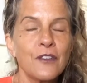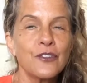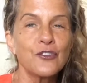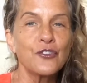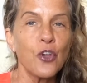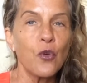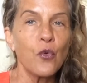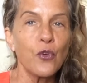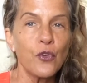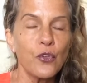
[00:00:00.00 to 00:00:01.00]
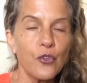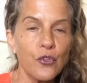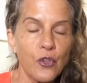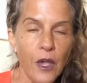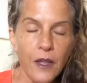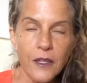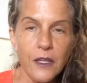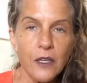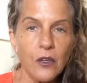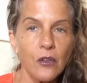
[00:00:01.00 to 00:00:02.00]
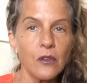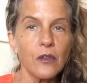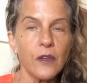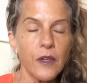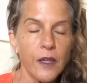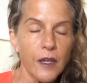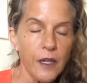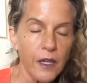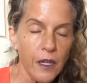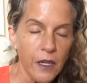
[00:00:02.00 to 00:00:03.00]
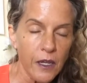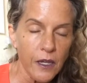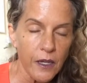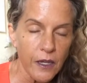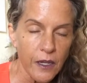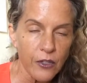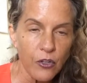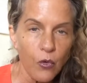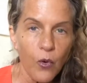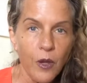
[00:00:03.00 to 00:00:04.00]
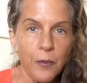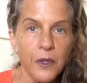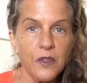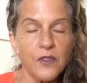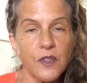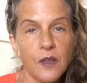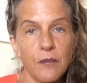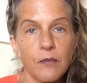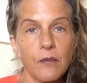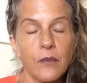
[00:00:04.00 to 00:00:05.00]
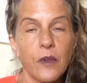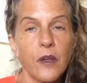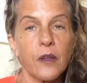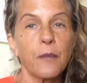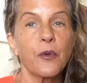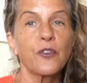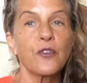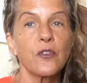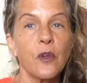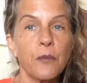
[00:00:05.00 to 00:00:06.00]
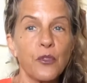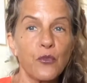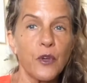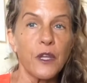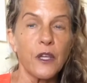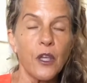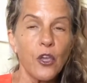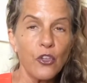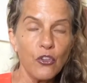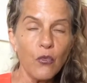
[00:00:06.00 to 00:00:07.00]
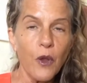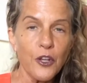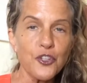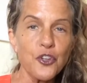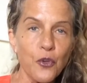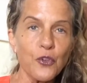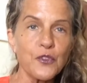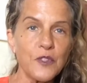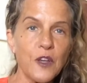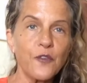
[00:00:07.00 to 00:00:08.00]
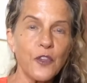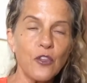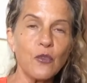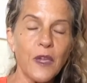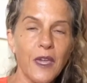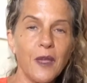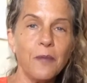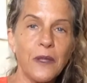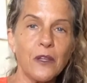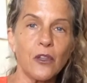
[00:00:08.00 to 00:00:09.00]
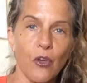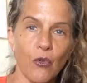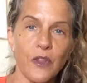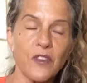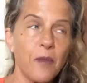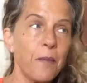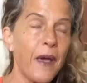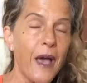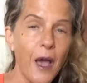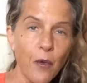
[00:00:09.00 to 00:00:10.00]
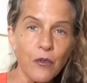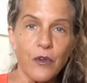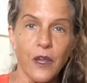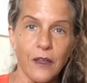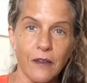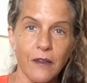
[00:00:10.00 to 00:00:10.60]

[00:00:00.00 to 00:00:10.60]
So you got to heal, and you don't want to pick the same kind of person. Number 3, you want to show yourself that you can be alone. It's empowering.